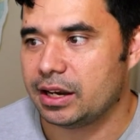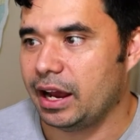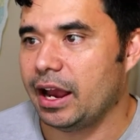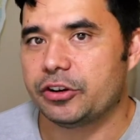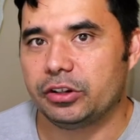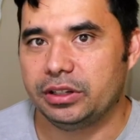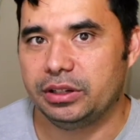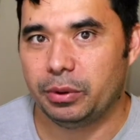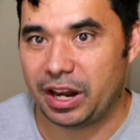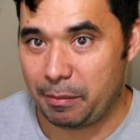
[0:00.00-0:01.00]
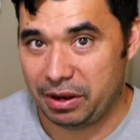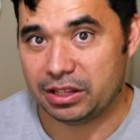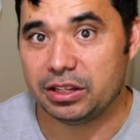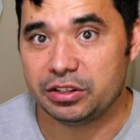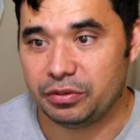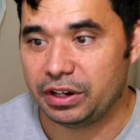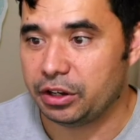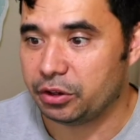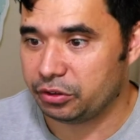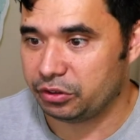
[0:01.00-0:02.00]
I actually, when I make these
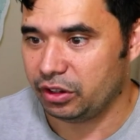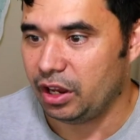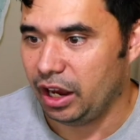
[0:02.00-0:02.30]
videos